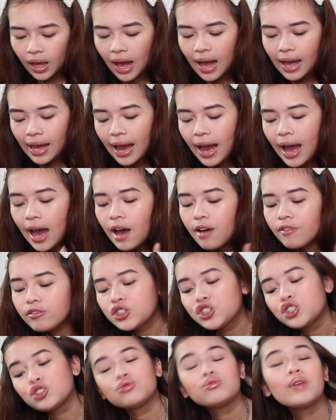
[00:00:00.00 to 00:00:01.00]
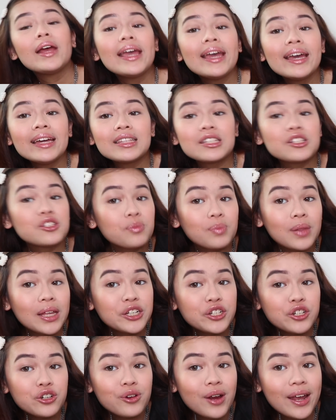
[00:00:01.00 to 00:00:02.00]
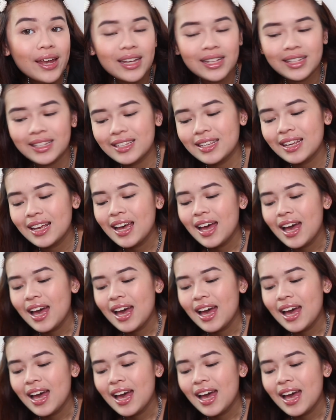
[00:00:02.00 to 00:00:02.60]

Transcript: I have charades to play charades.